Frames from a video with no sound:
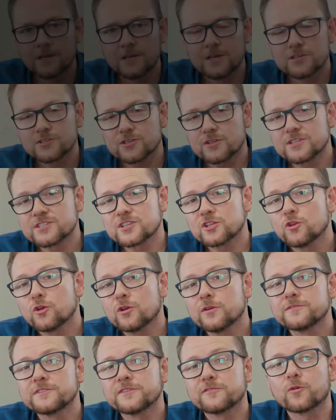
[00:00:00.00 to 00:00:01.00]
So there's a
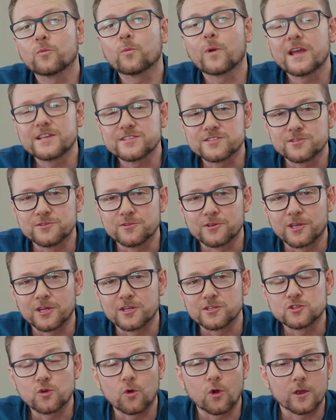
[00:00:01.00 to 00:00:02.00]
lot of different ways that you
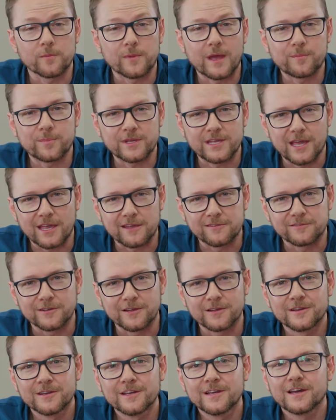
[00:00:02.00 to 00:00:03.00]
can talk about
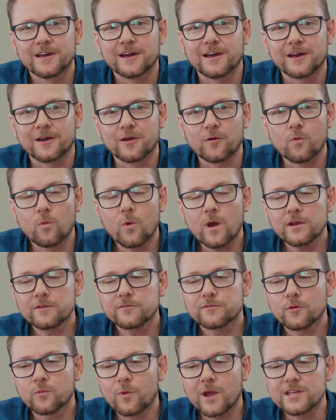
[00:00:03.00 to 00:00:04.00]
behaviour. One
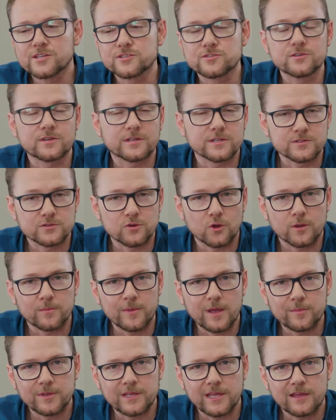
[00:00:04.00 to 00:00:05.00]
of the ways you can talk
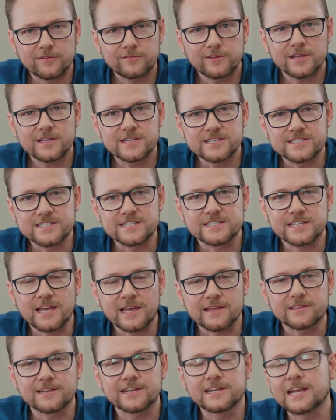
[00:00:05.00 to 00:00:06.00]
about behaviour is to
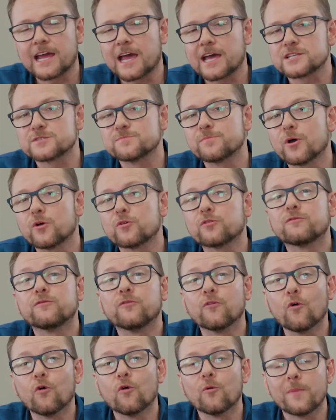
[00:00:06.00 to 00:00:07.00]
say that it has both
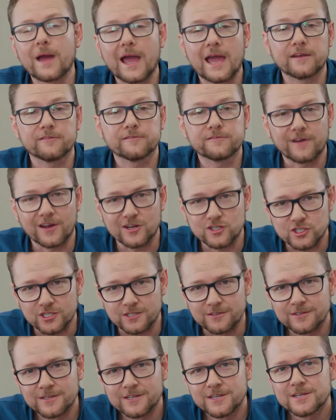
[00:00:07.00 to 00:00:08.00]
form and
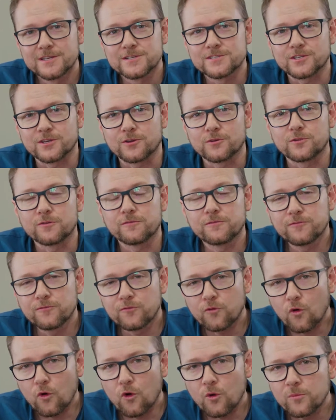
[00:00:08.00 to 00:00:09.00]
function. So the
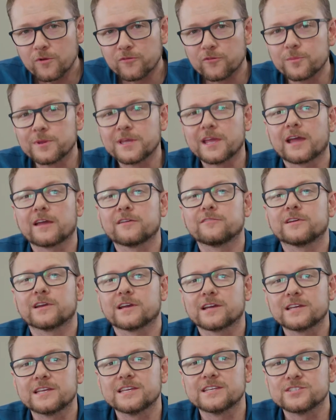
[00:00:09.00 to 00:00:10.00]
form of a
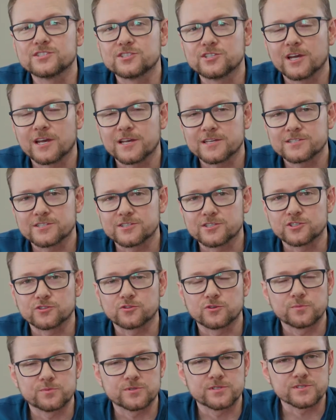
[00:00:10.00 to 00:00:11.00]
behaviour is just
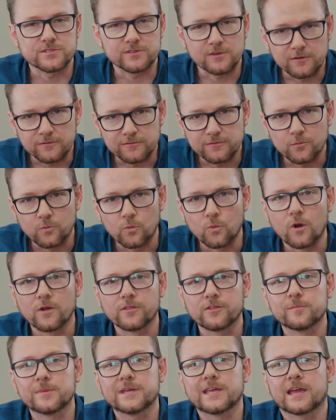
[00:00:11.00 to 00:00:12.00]
descriptions of what
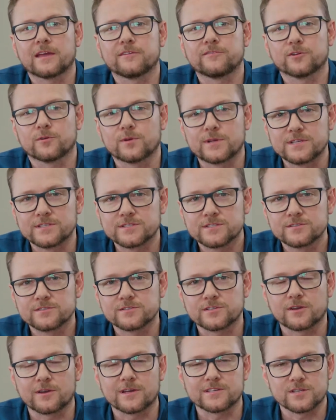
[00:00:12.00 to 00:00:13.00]
the behaviour is.
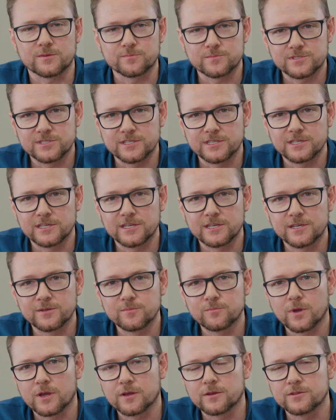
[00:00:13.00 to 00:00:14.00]
So as I'm sitting here,
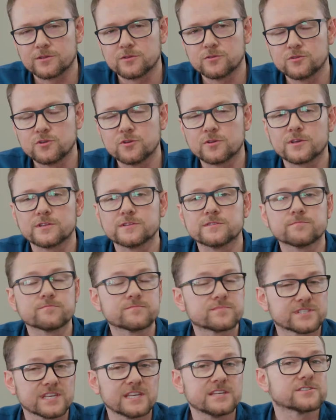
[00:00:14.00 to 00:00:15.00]
you
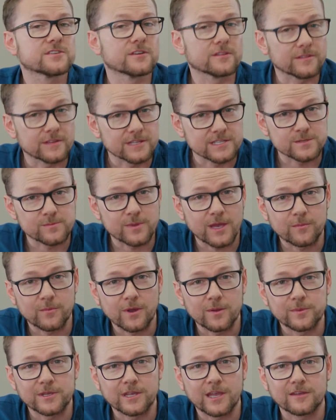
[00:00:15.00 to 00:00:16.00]
can see certain things about
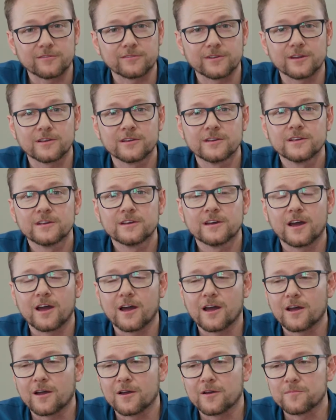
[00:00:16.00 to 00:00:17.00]
my behaviour.
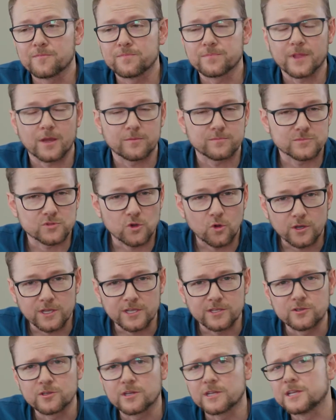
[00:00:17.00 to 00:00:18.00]
I'm
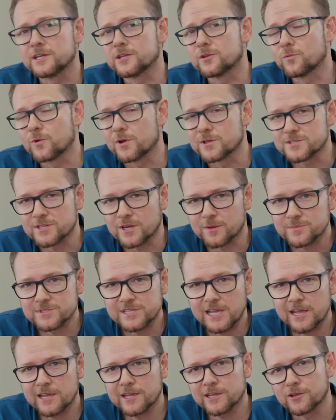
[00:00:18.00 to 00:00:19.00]
talking, you can hear the words that I'm
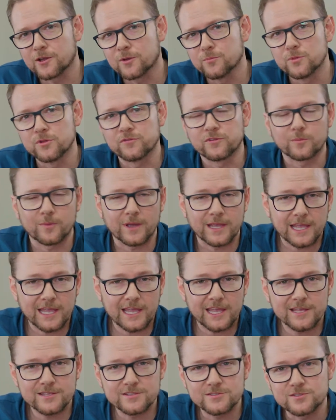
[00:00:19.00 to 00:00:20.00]
saying, I'm moving my
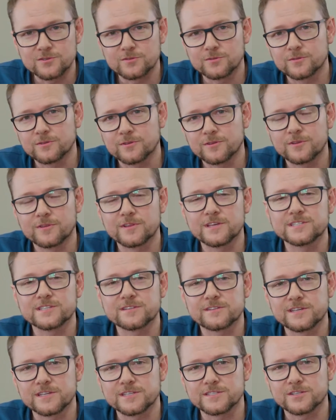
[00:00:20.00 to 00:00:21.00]
hands, these are
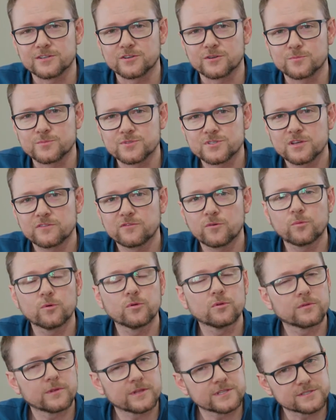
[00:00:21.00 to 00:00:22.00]
things that are
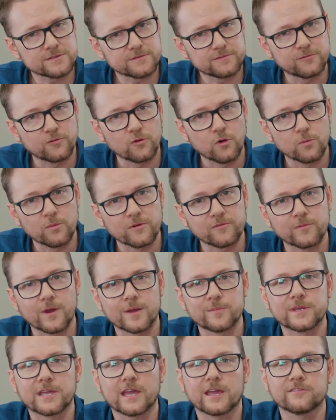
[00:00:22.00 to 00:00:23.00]
observable, it's the form of my
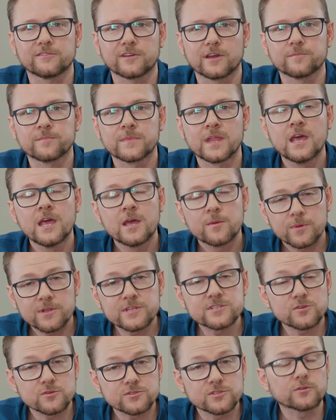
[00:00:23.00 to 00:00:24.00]
behaviour. But
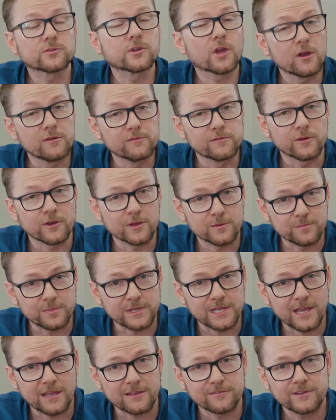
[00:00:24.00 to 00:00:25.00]
there's also covert
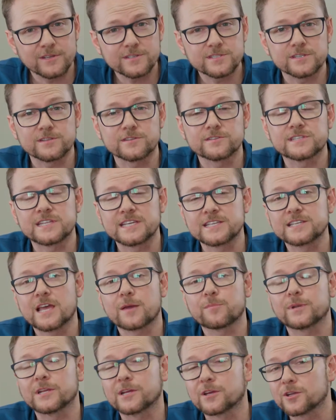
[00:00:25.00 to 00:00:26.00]
behaviour, so there's things
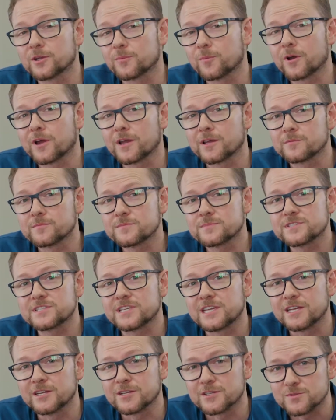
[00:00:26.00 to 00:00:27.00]
happening under my
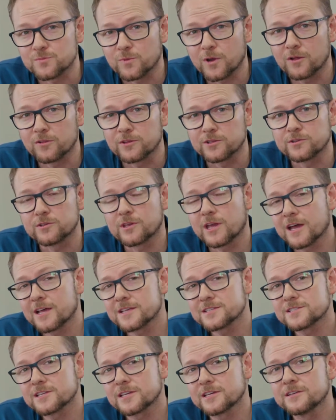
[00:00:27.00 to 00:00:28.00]
skin as well that you
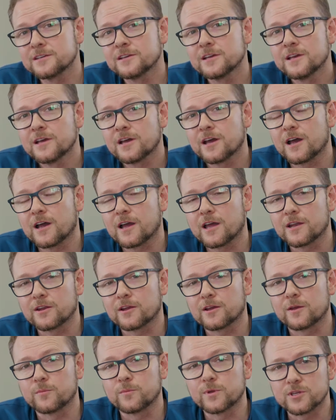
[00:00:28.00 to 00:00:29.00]
can't see,
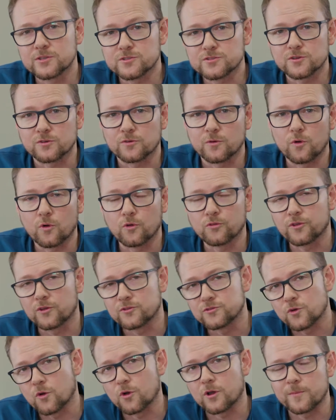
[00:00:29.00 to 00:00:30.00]
and we could sort of also
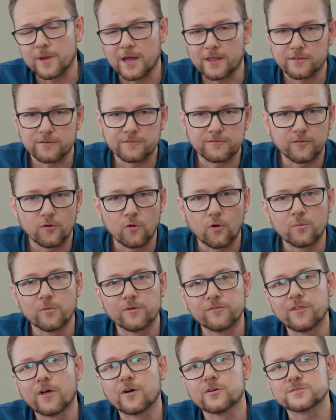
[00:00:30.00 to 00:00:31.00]
talk about the form
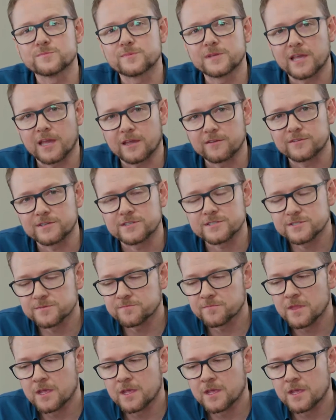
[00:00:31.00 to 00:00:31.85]
of those behaviours.